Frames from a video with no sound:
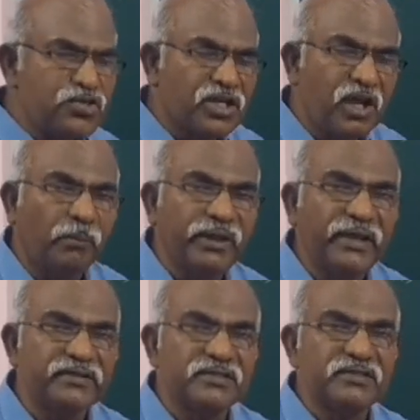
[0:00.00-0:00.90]
which
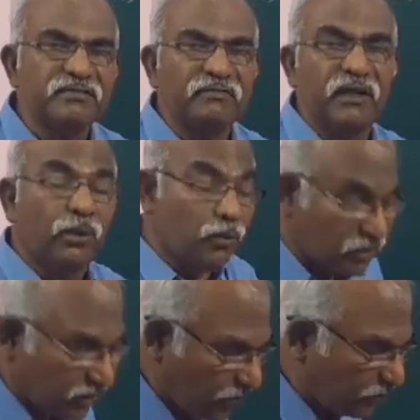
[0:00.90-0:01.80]
combinations will
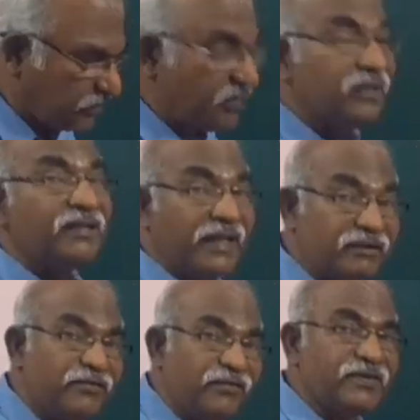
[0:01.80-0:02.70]
work out?
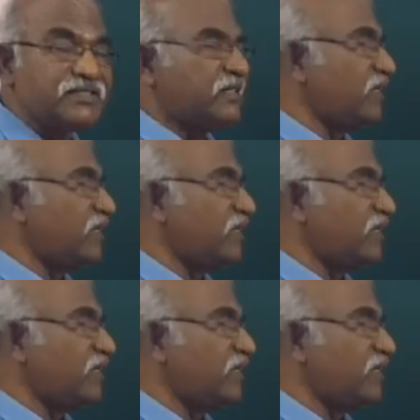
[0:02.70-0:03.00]
That we will